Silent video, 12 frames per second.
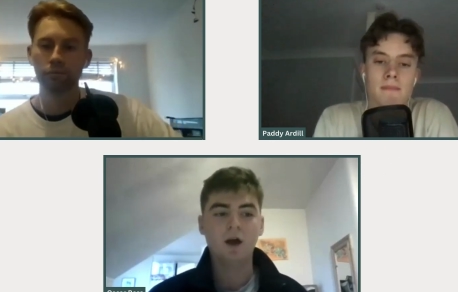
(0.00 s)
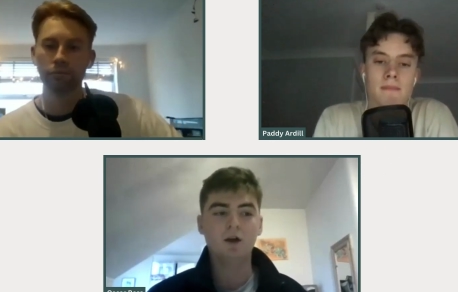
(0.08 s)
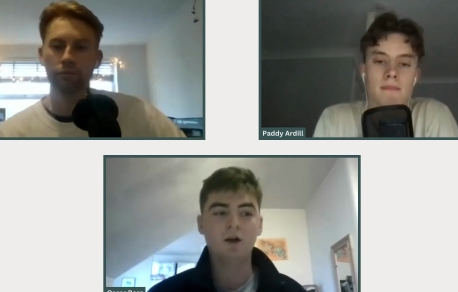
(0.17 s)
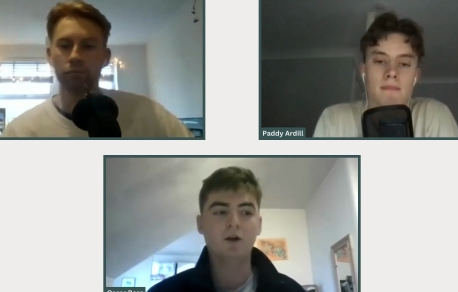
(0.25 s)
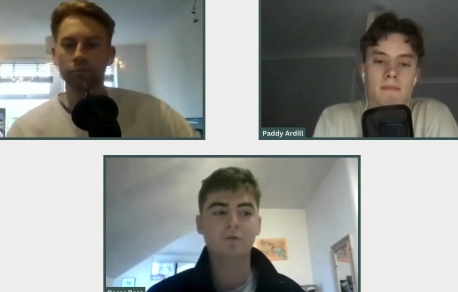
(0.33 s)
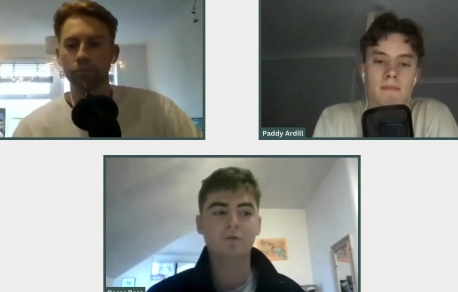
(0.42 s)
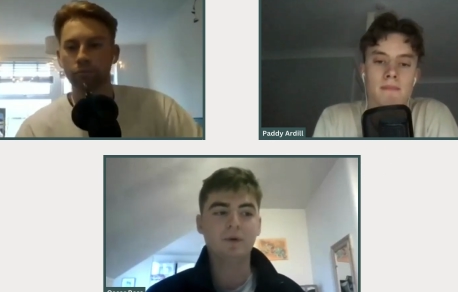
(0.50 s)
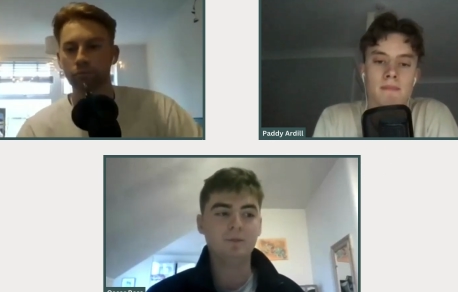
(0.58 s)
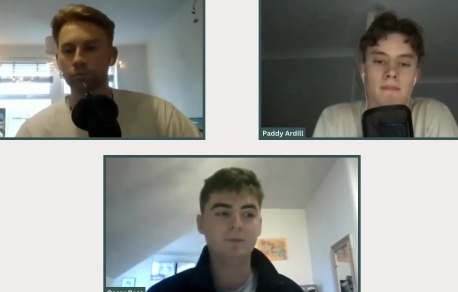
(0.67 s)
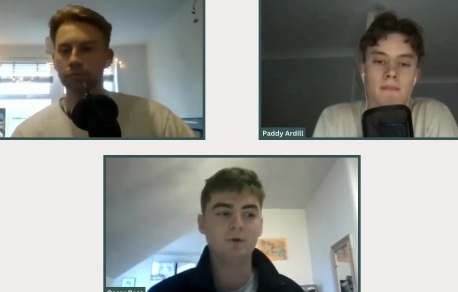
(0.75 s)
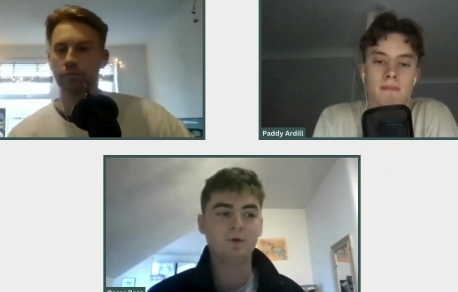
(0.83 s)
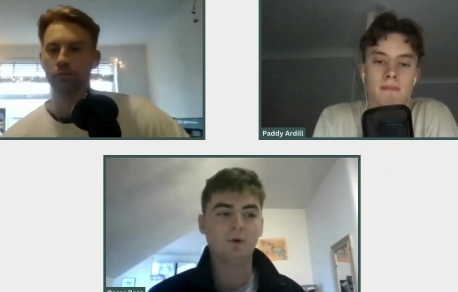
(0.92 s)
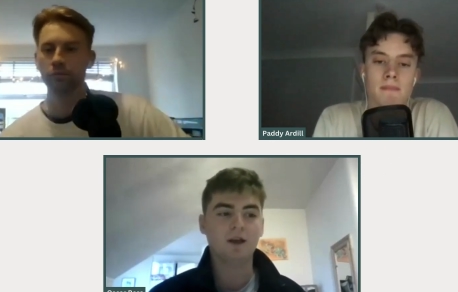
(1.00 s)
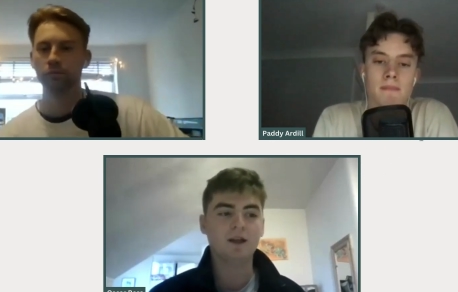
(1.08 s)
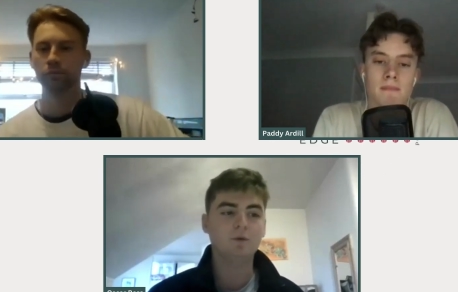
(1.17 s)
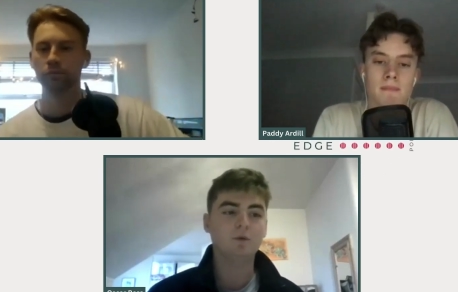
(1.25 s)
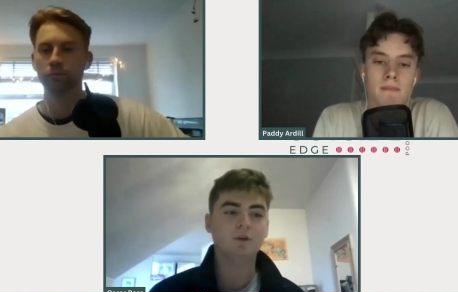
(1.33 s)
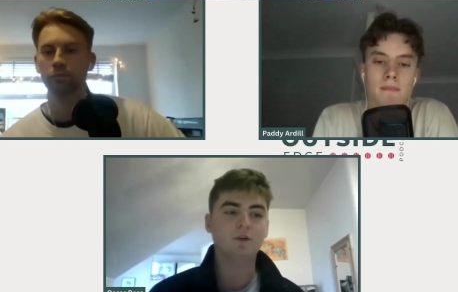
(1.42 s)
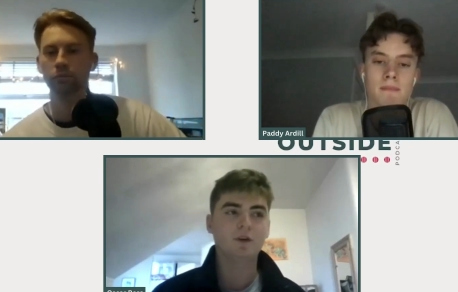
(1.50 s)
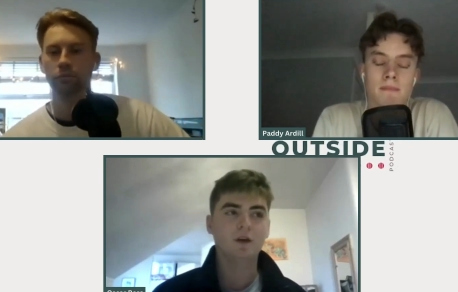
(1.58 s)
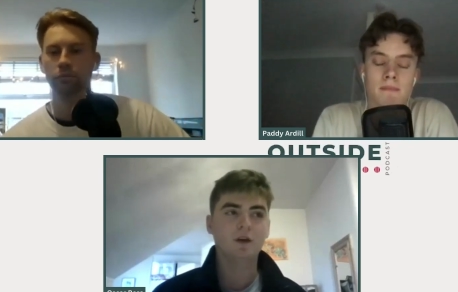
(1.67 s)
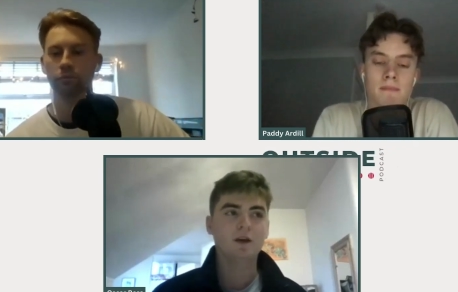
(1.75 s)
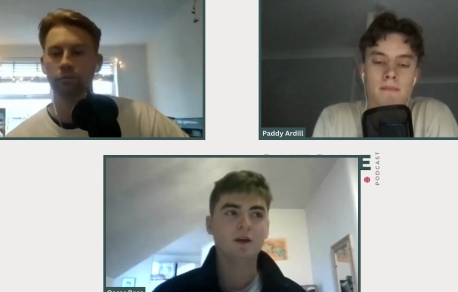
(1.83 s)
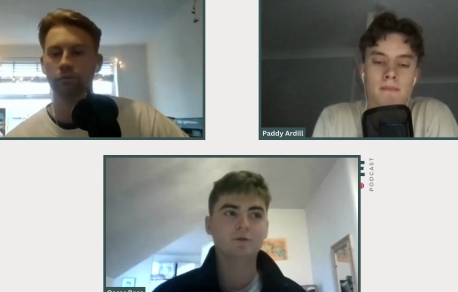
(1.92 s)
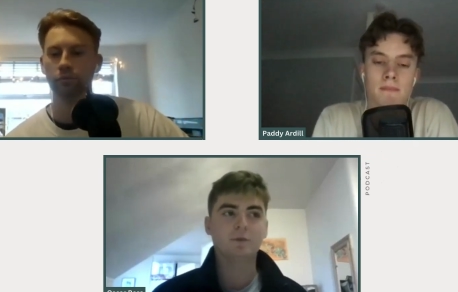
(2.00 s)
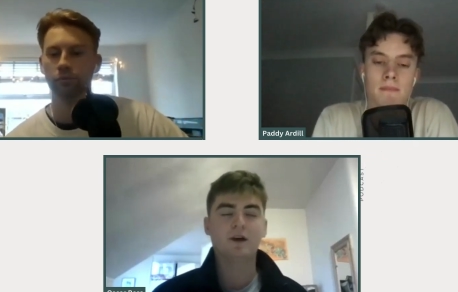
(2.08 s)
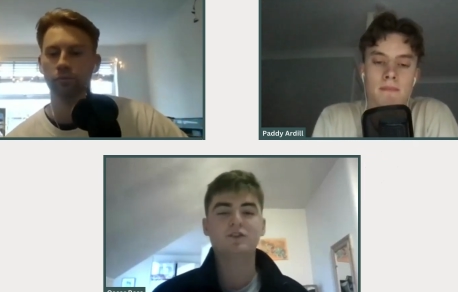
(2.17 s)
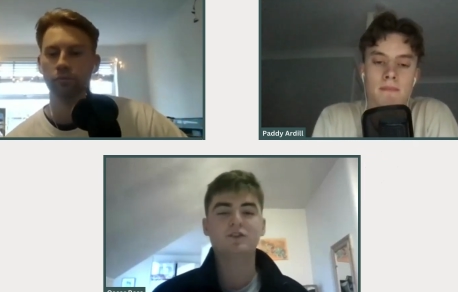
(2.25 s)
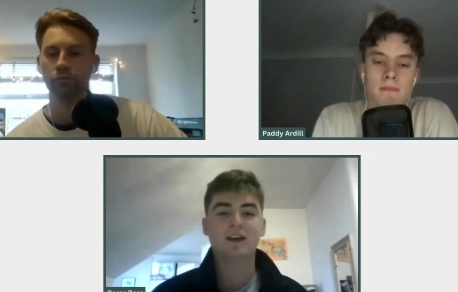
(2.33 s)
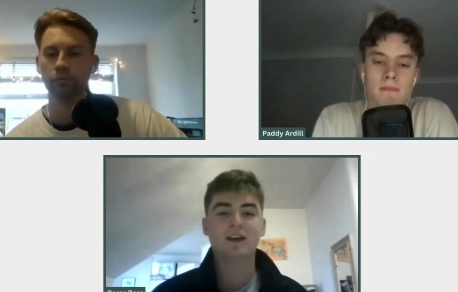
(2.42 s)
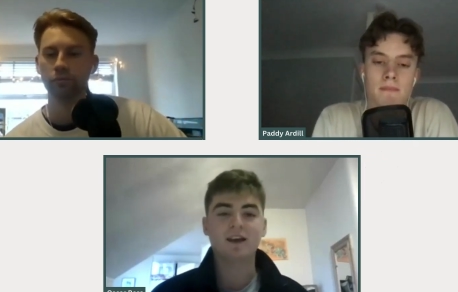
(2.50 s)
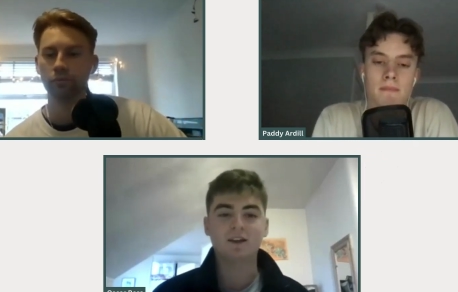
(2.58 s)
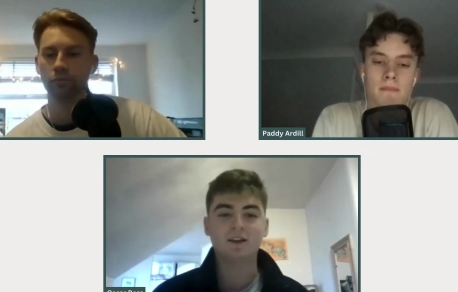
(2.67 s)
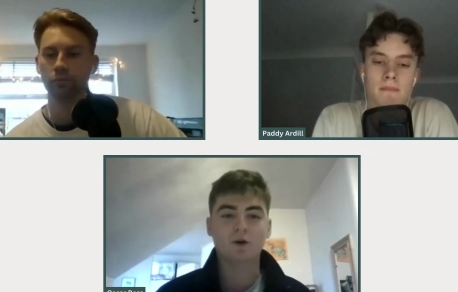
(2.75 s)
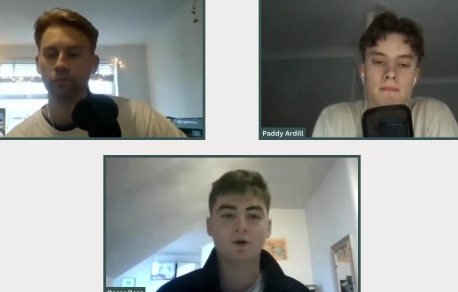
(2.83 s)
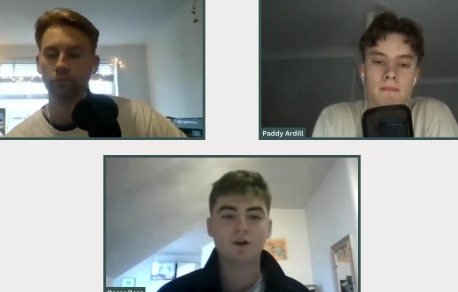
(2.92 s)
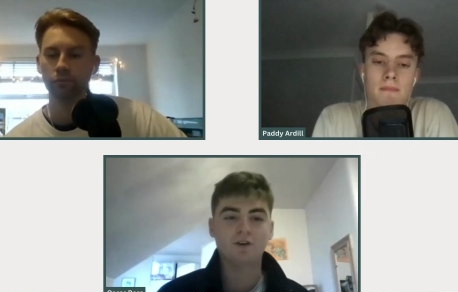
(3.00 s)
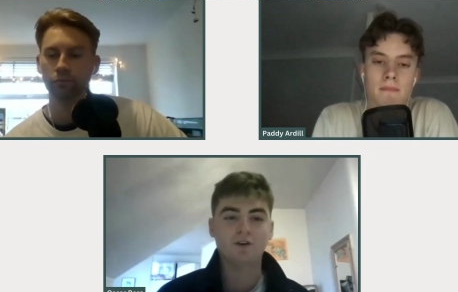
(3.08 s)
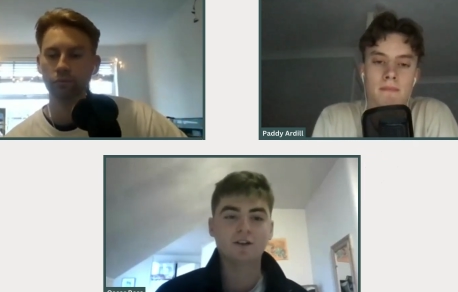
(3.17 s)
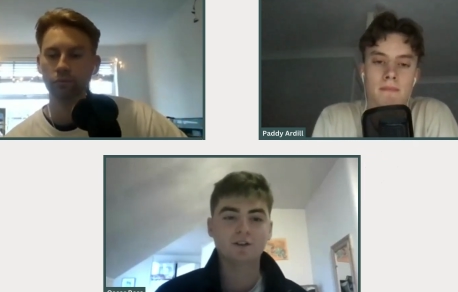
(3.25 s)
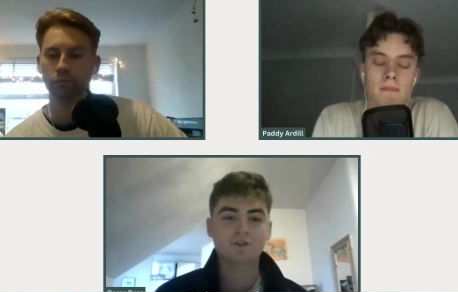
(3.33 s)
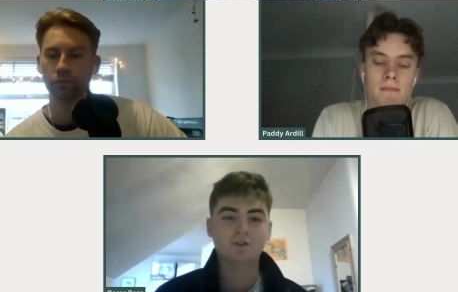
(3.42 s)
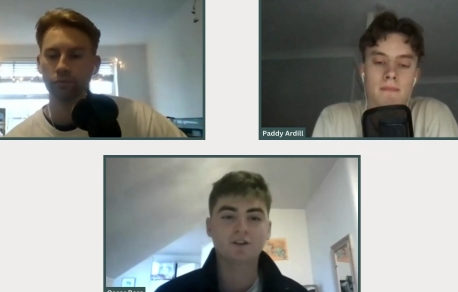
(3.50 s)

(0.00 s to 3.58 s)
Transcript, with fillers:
Speaker 1: A lot of people, while he was smashing it in the qualifiers of the